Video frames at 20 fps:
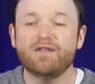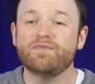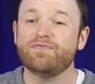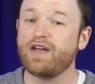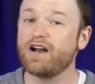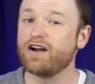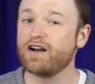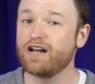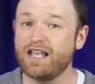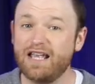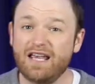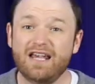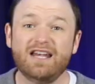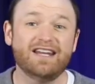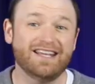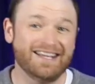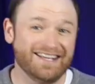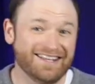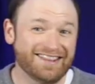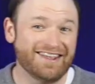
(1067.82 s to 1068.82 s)
They're
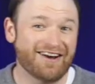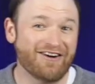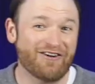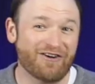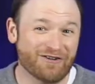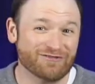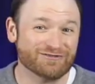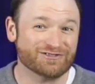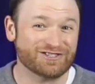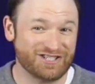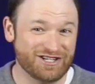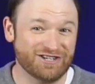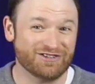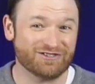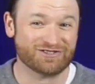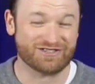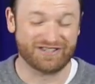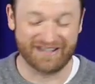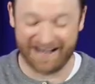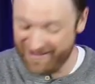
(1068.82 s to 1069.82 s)
eating their own
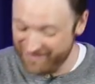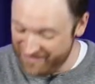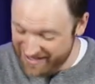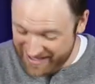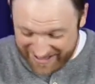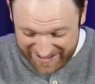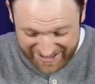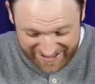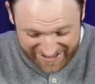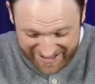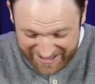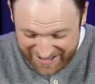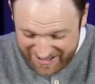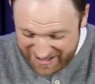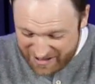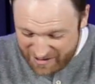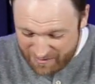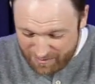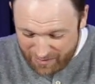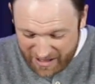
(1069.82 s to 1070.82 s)
children. I mean, this
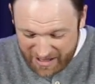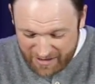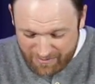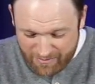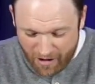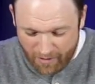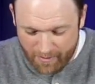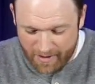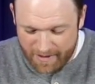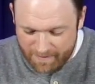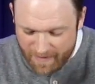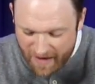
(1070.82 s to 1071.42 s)
is a bleak moment.